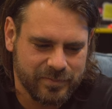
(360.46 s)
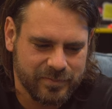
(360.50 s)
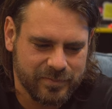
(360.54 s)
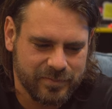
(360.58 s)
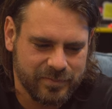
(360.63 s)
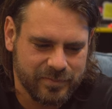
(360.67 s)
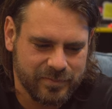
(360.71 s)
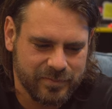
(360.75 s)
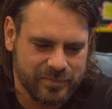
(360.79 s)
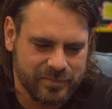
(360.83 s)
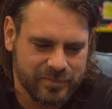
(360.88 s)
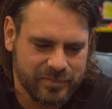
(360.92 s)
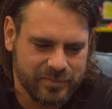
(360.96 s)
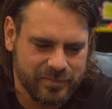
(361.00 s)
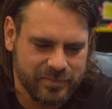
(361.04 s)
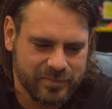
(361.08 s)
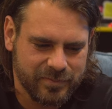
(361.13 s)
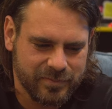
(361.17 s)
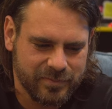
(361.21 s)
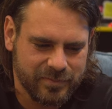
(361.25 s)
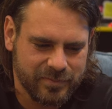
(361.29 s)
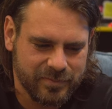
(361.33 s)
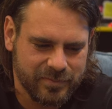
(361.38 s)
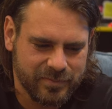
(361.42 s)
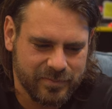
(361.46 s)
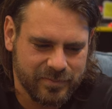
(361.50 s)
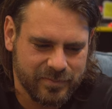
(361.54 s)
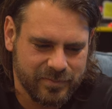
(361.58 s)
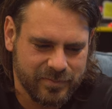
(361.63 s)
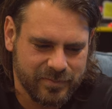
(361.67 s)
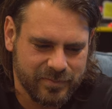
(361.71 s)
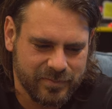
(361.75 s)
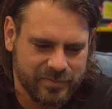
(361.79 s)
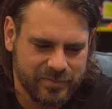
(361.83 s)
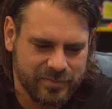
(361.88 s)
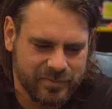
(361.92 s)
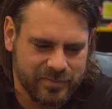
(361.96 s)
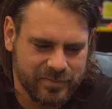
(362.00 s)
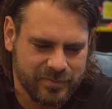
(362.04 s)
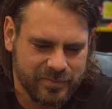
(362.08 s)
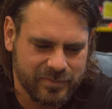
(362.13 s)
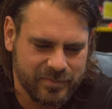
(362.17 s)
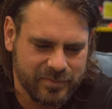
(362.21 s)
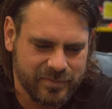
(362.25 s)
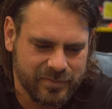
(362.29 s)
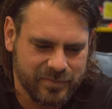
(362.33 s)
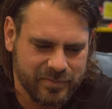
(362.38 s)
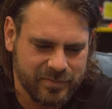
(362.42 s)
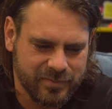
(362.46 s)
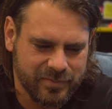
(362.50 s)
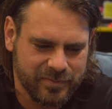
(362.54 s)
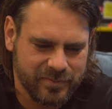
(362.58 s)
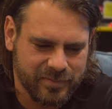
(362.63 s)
[no speech]